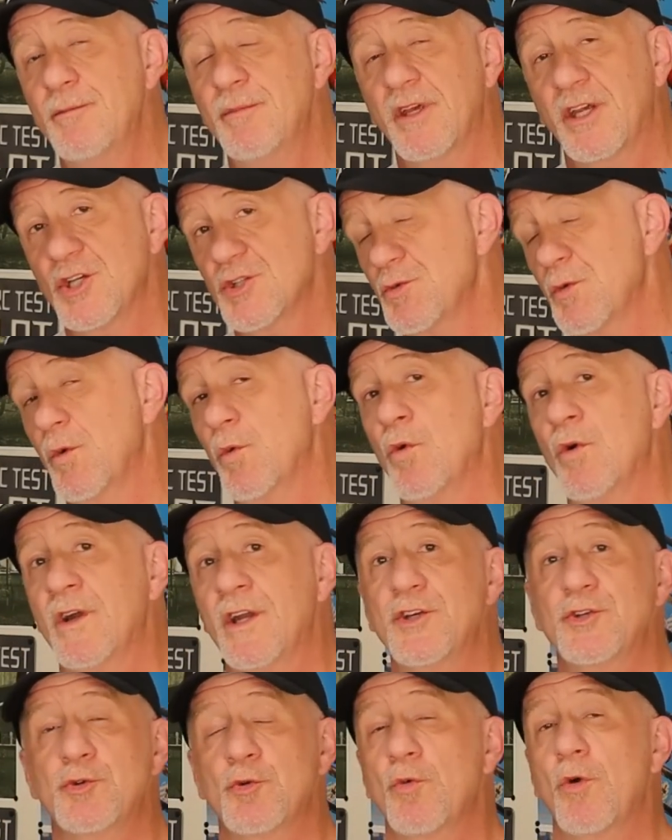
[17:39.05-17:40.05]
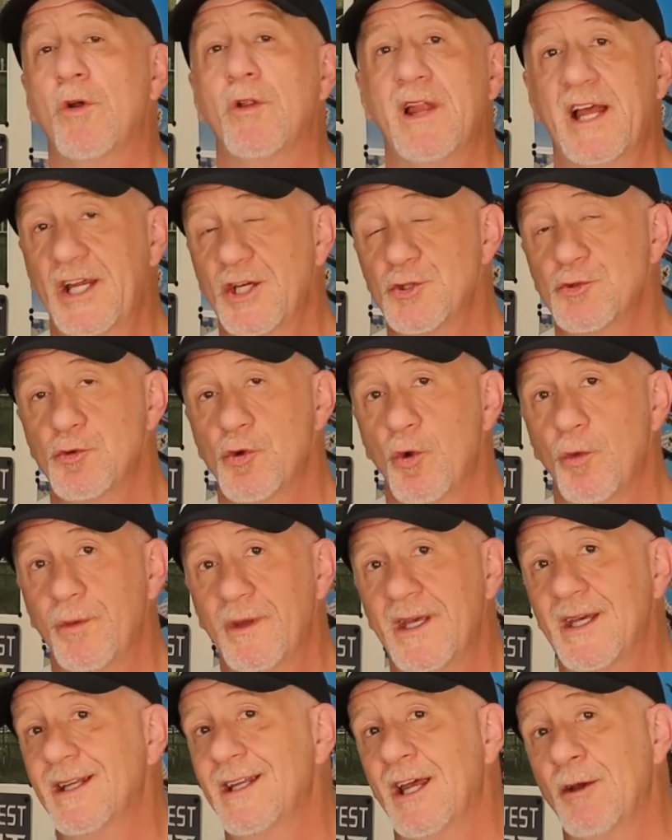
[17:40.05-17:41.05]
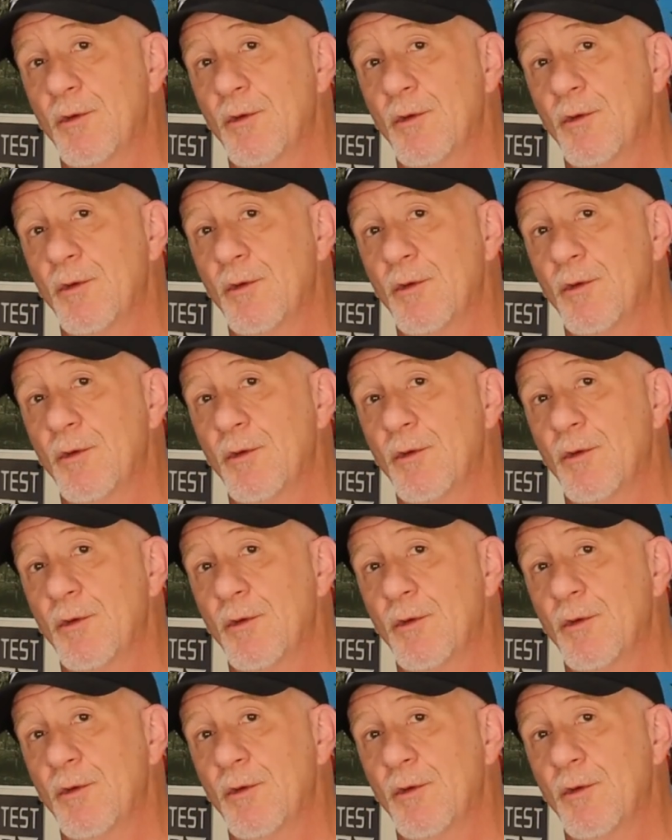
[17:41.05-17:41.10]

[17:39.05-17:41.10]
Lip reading: because we want it to roll like a drill bit,